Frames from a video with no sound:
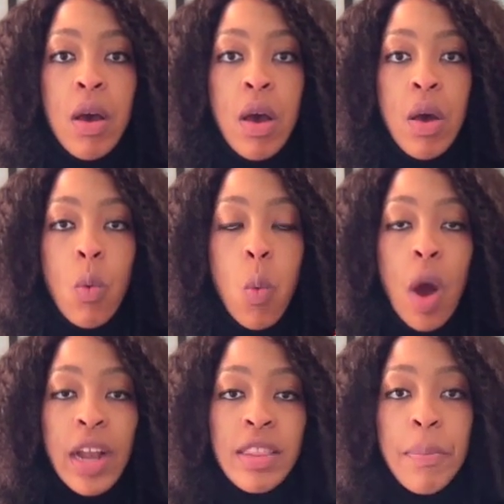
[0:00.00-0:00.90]

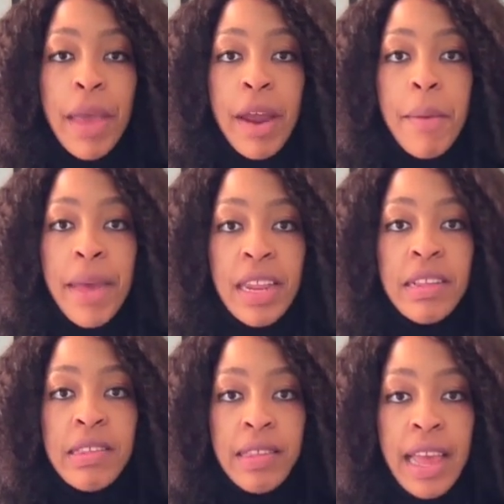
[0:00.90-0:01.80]
What the
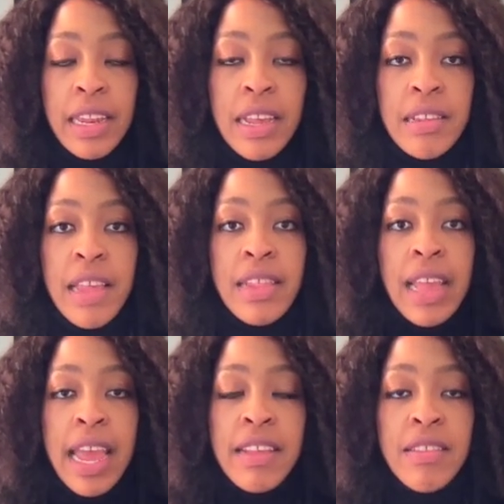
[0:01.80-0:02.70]
paramedics said is that
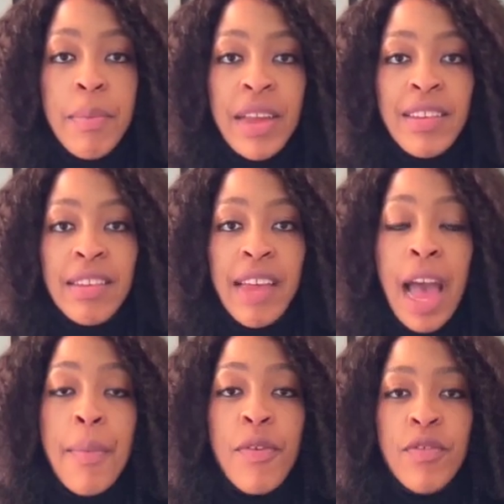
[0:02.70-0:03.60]
the estimated
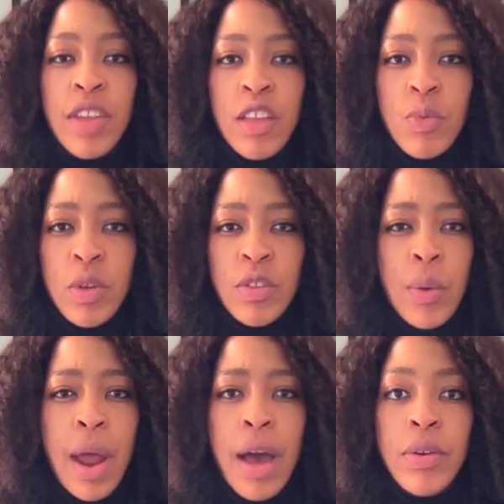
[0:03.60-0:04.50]
time of death was
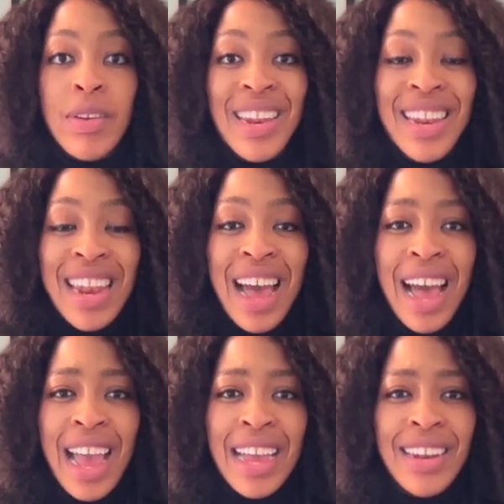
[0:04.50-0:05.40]
around
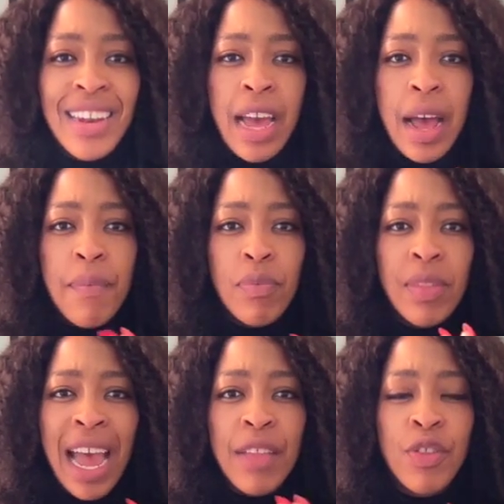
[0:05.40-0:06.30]

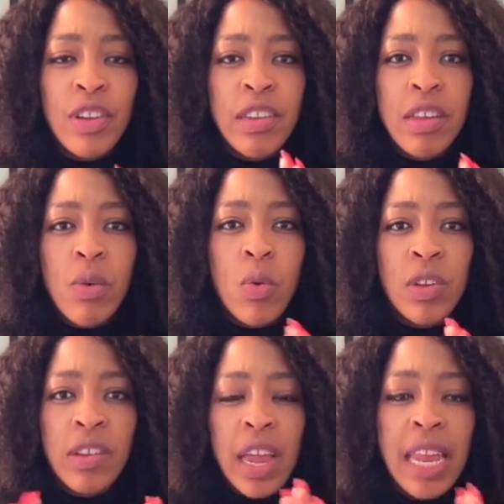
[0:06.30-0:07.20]
9:30 or
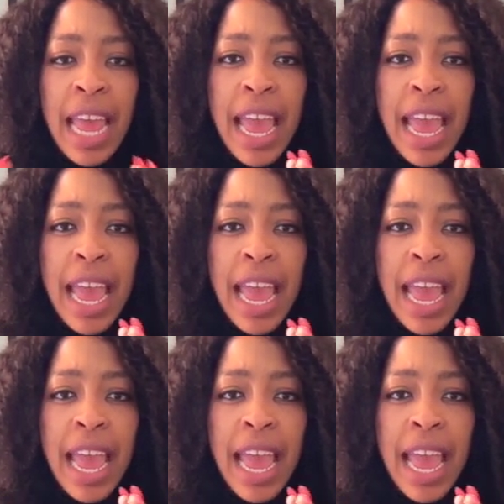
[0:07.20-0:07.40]
10